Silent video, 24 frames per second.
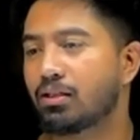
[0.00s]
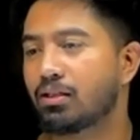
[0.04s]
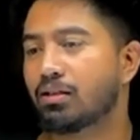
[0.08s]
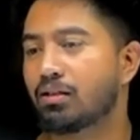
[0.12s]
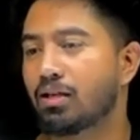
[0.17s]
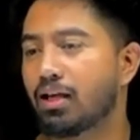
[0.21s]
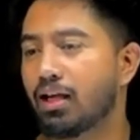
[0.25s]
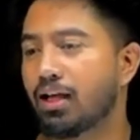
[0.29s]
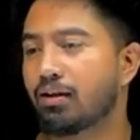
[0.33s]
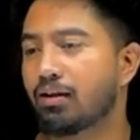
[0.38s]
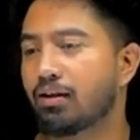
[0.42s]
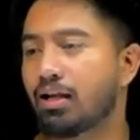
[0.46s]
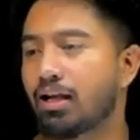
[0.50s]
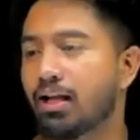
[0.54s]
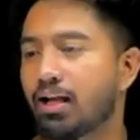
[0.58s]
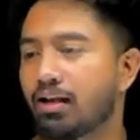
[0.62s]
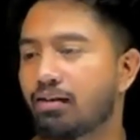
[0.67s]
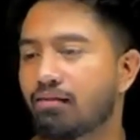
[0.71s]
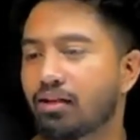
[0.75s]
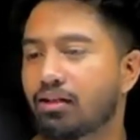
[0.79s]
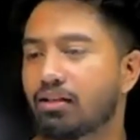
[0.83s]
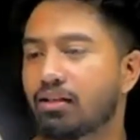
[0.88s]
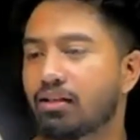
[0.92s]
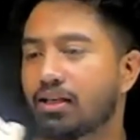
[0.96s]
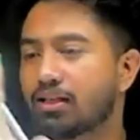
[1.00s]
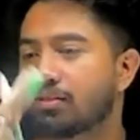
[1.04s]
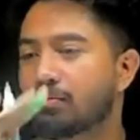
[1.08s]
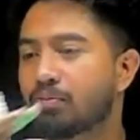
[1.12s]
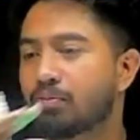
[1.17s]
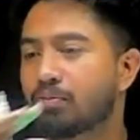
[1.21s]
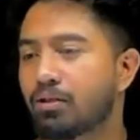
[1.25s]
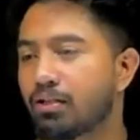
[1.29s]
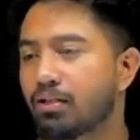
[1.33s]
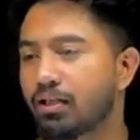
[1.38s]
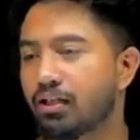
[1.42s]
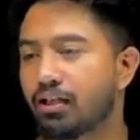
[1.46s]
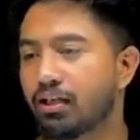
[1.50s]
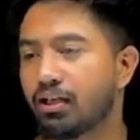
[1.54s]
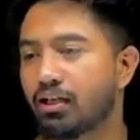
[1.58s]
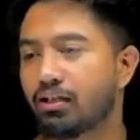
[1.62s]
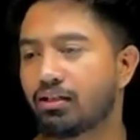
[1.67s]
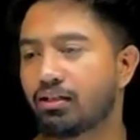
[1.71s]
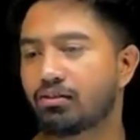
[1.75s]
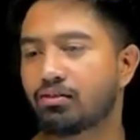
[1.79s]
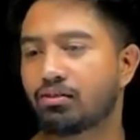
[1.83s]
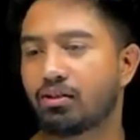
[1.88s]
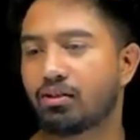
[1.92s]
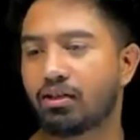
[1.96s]
I have written exponent again.
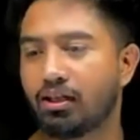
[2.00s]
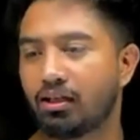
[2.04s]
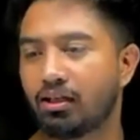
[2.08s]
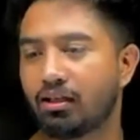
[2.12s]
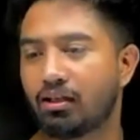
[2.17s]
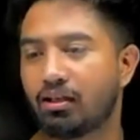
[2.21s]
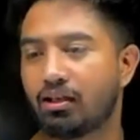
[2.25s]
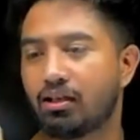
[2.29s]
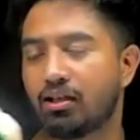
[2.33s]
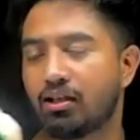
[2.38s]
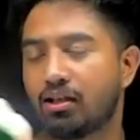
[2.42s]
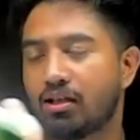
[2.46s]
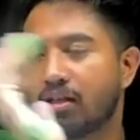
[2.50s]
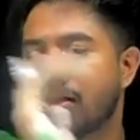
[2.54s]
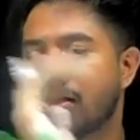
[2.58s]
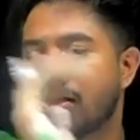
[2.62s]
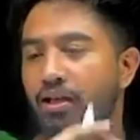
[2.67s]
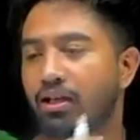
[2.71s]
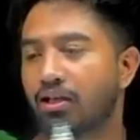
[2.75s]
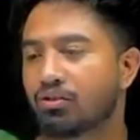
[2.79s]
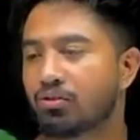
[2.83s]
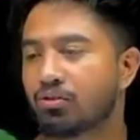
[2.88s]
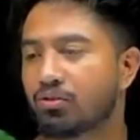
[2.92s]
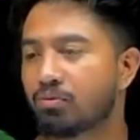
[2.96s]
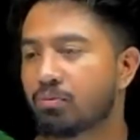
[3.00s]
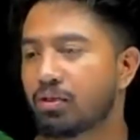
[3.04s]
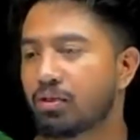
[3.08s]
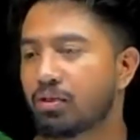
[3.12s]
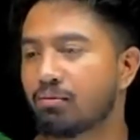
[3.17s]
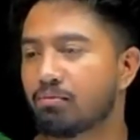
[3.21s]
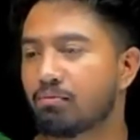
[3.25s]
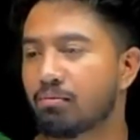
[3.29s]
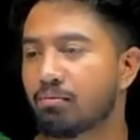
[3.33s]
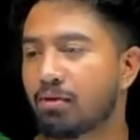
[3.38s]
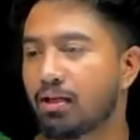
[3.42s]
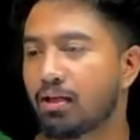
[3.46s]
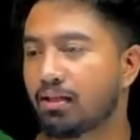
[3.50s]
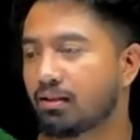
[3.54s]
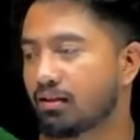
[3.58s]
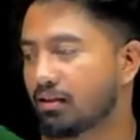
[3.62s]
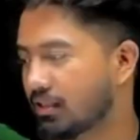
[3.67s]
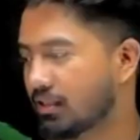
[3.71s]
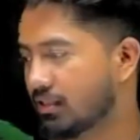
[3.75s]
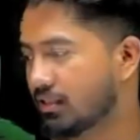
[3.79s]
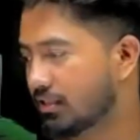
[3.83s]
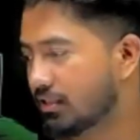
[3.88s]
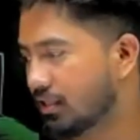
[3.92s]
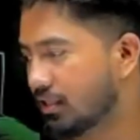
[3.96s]
Sorry, it should be the
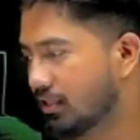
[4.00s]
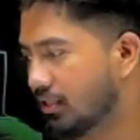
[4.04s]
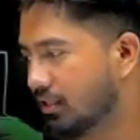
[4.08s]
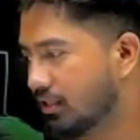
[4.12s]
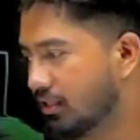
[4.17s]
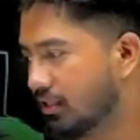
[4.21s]
mantissa.